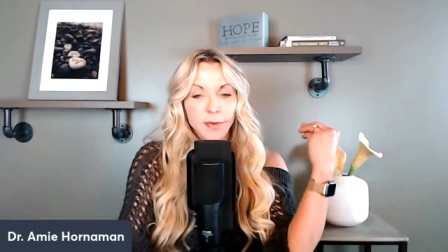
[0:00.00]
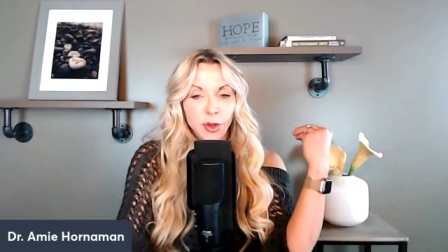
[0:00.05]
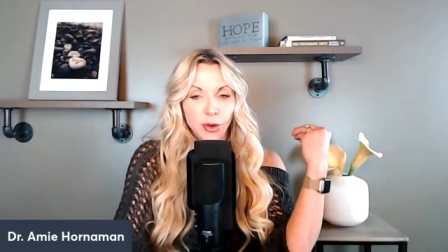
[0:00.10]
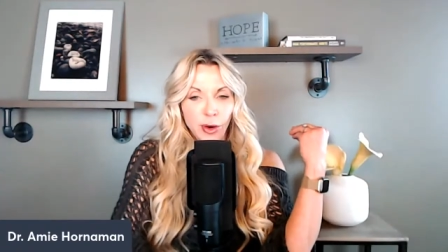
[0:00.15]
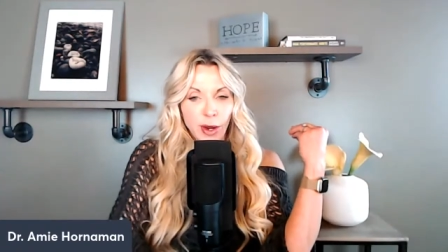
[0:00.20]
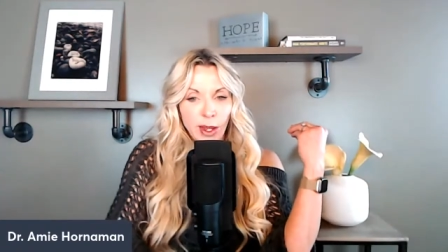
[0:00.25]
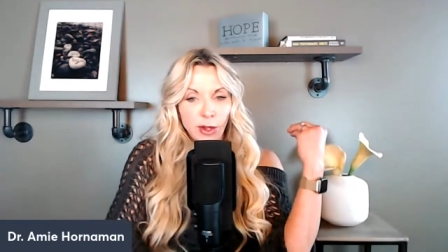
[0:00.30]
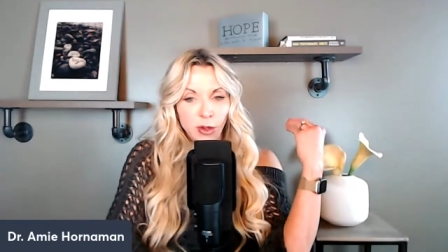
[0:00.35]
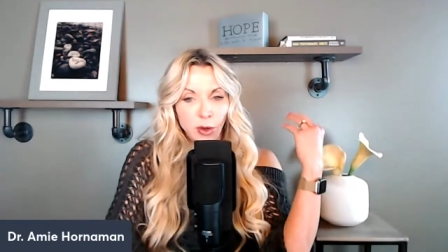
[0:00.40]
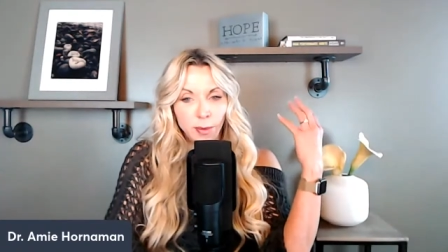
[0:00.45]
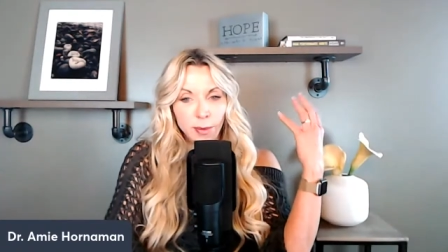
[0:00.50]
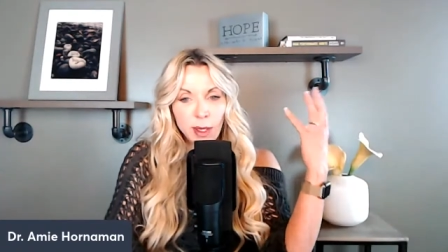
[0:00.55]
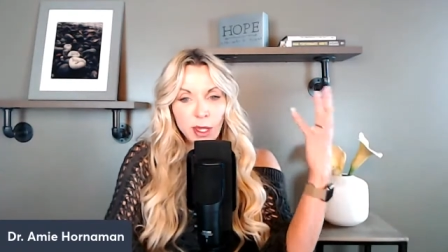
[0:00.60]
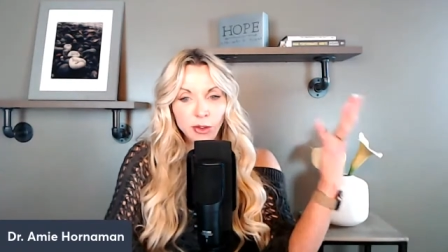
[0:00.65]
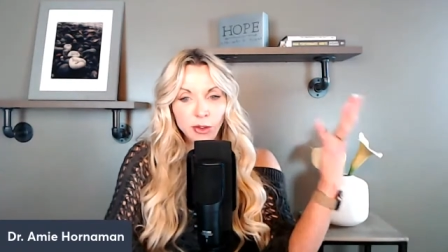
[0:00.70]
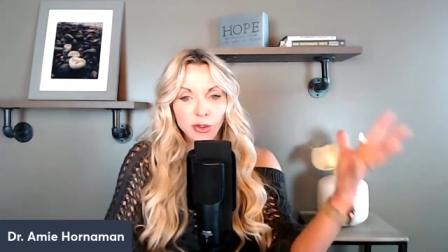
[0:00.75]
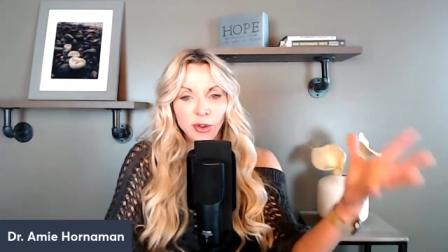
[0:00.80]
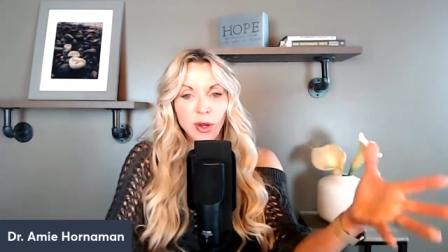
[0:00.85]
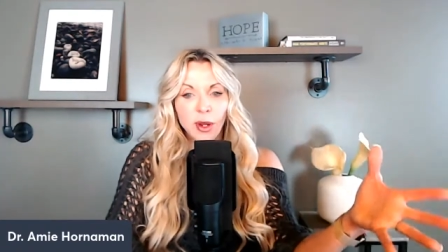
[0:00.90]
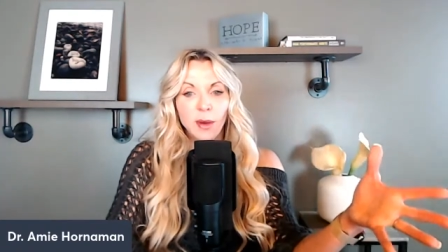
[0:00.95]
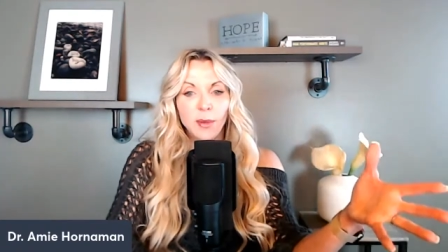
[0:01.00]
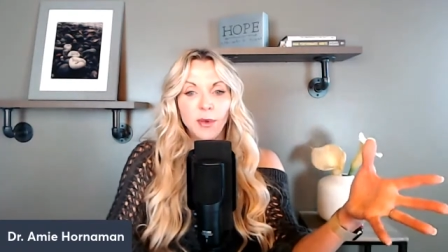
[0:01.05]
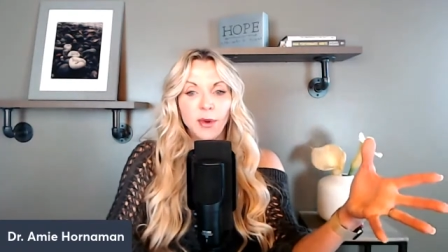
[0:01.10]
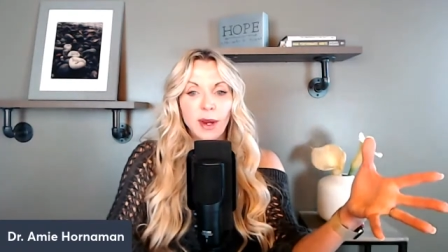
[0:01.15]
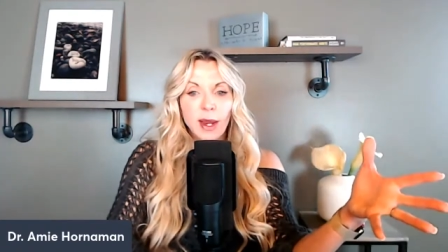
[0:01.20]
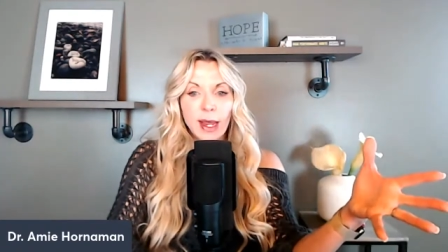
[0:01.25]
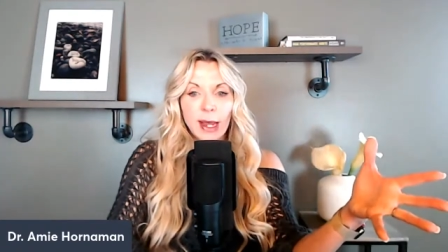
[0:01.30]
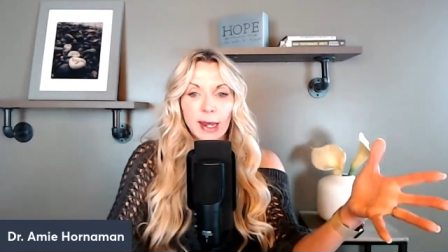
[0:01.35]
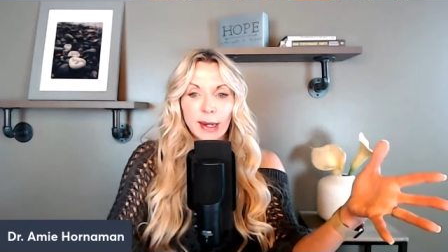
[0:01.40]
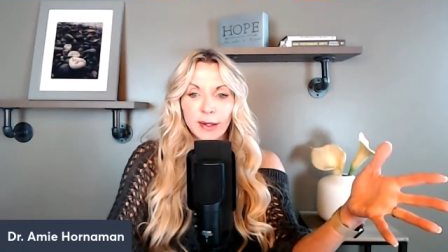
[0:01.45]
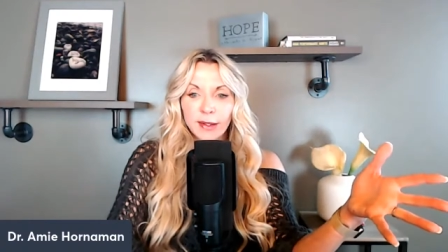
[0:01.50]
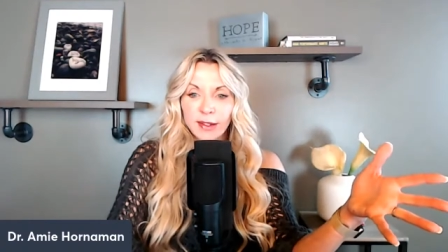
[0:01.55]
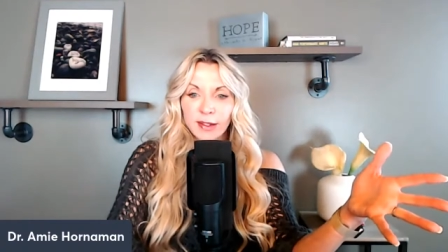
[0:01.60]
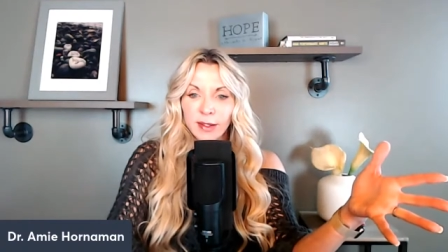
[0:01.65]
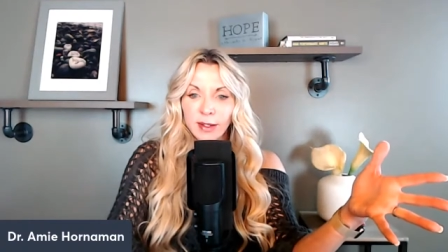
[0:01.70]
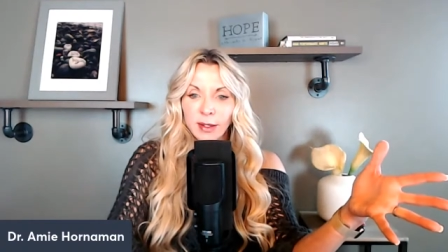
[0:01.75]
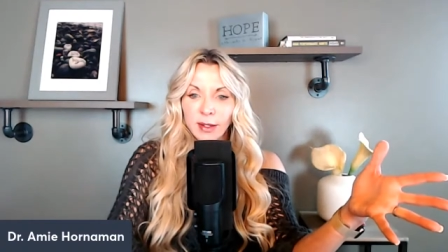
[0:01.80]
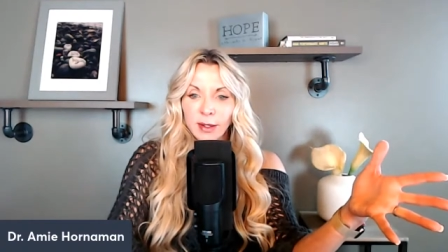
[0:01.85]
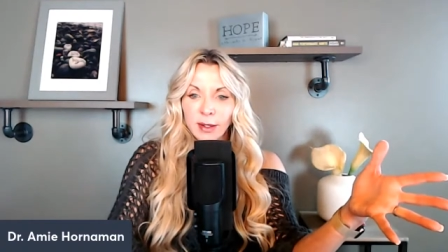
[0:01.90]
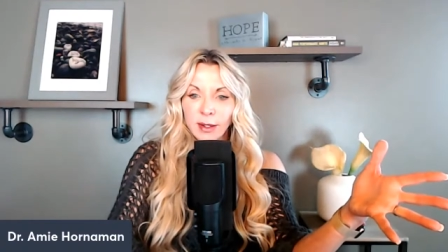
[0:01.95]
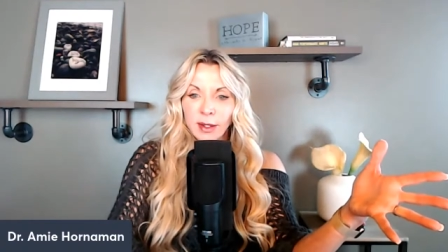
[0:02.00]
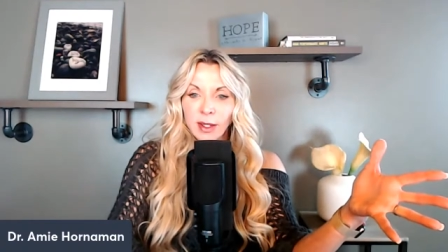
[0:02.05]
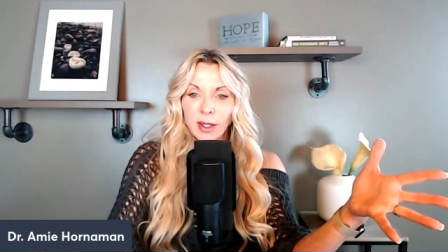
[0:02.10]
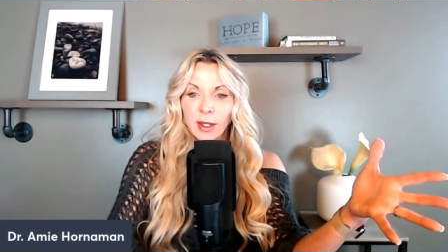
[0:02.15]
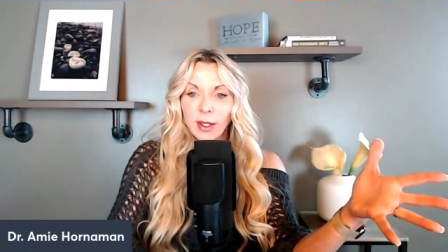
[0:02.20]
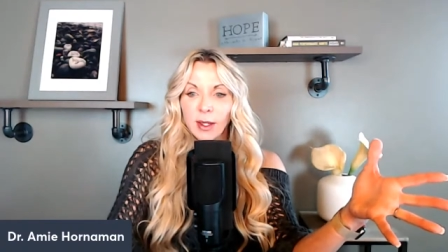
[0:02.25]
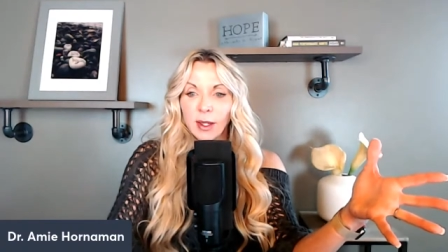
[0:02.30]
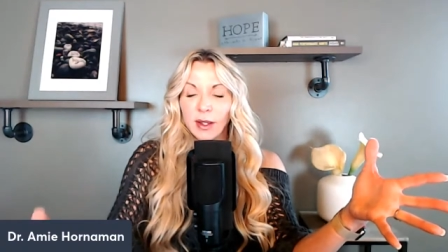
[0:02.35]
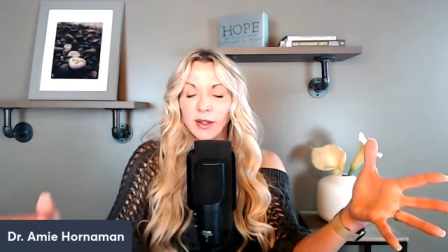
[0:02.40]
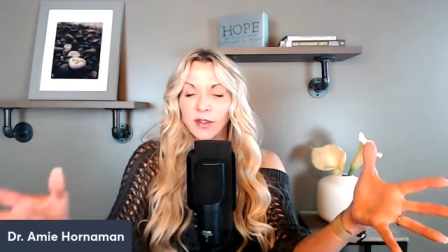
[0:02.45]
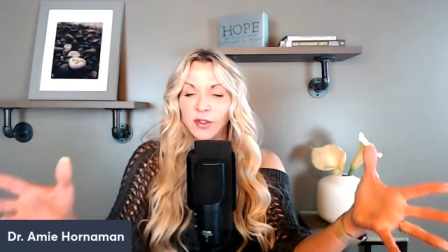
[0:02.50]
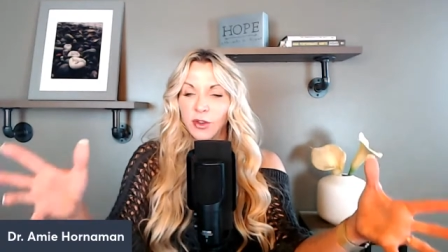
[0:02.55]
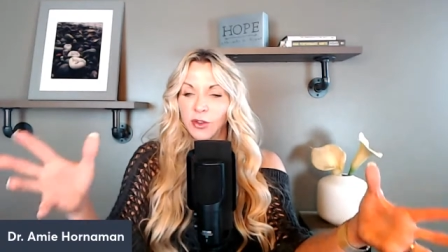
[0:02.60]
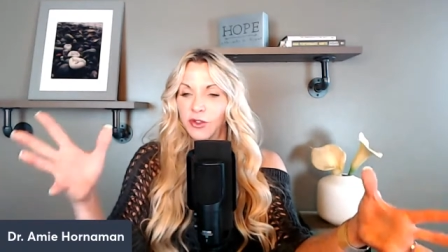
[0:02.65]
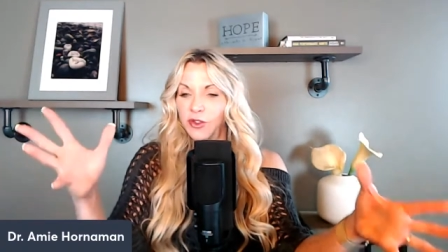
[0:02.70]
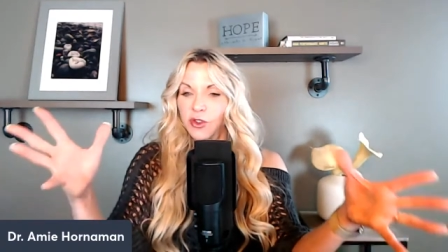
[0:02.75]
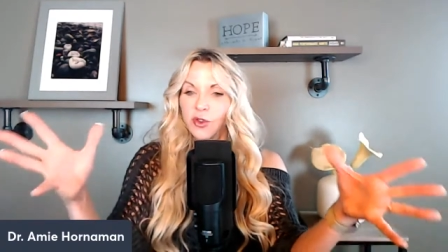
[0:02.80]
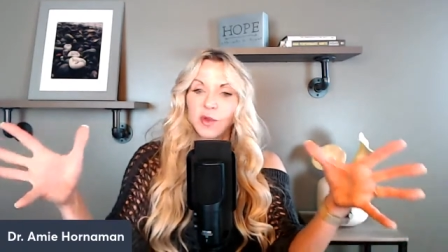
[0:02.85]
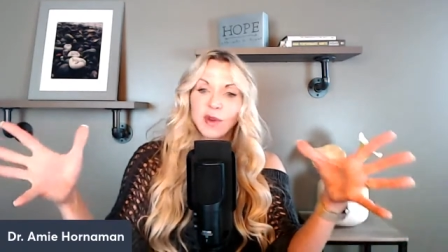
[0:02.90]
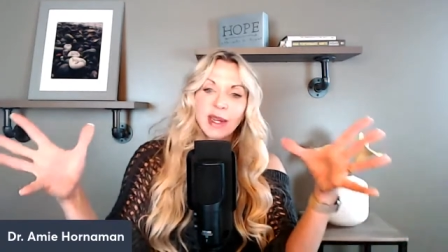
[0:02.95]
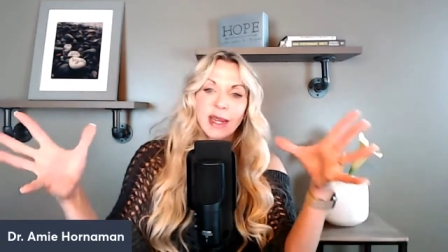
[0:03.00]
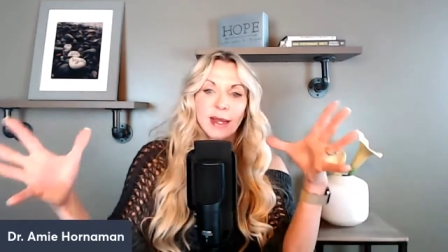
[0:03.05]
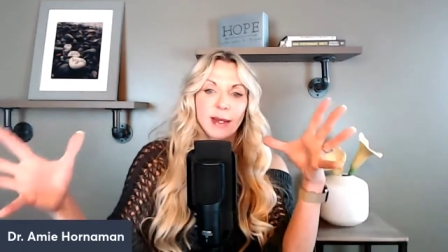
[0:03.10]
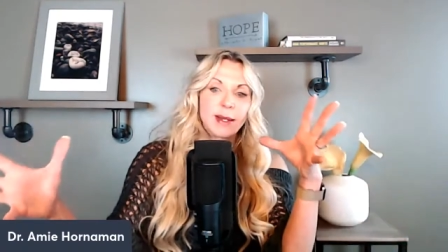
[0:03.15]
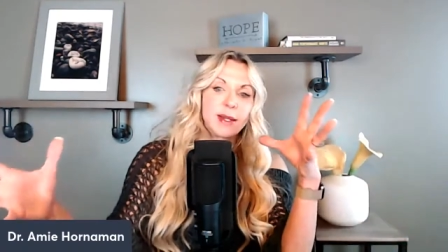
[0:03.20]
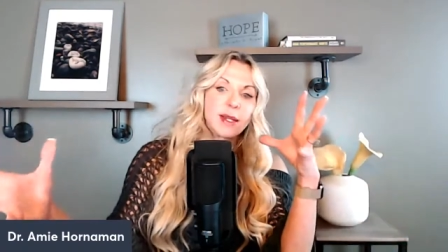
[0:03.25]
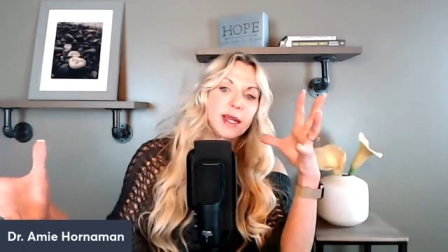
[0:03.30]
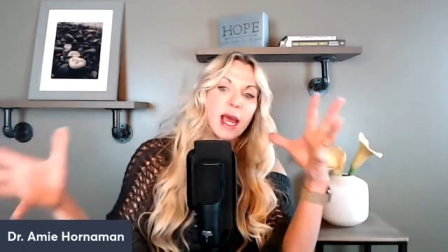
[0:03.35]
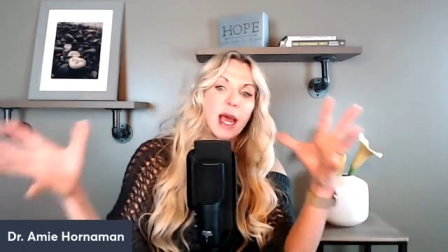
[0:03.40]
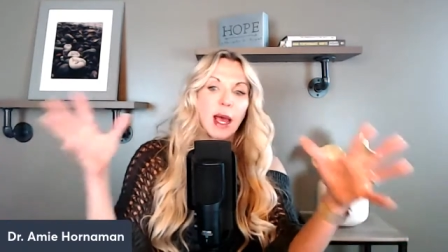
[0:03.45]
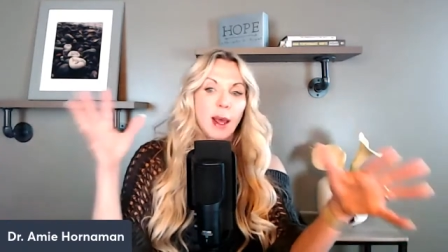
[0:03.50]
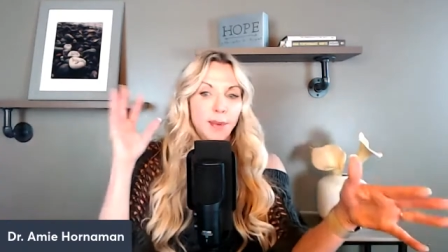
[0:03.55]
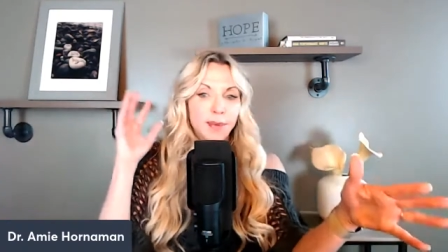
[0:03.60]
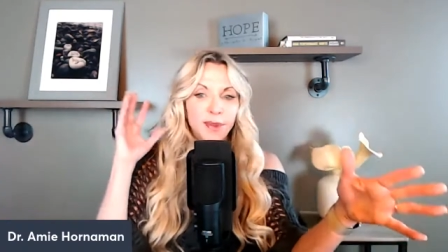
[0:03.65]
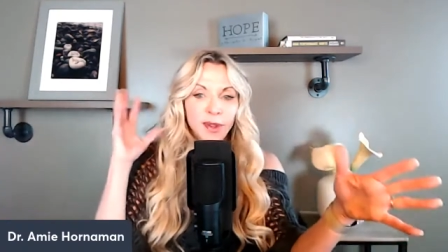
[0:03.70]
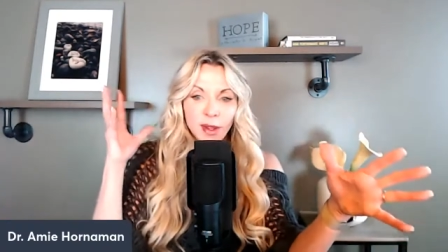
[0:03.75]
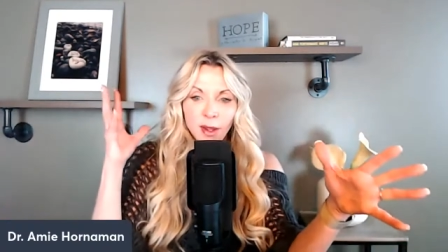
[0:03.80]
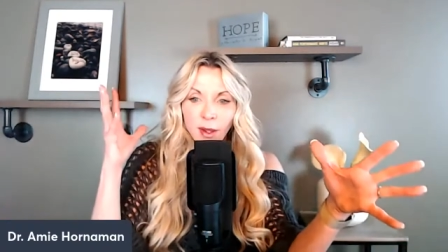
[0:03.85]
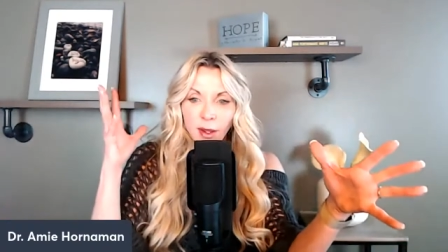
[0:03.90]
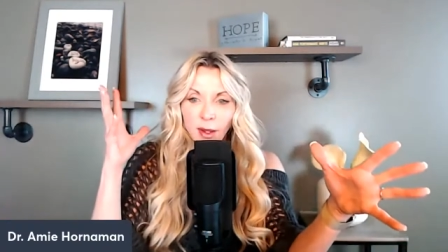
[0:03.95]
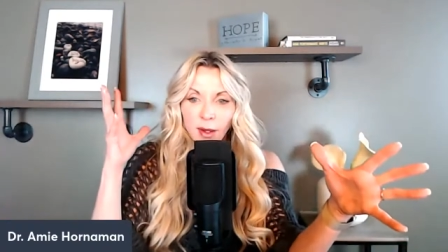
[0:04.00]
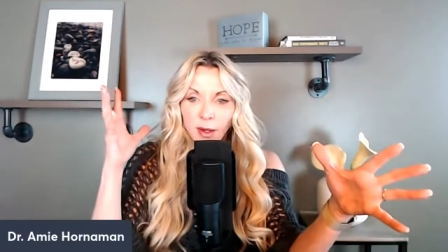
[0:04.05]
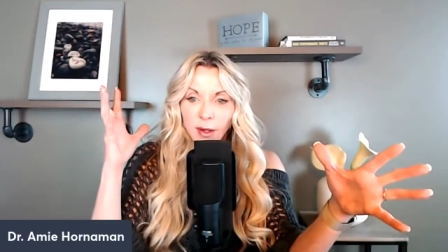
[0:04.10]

your endometrium reacts, it starts to adapt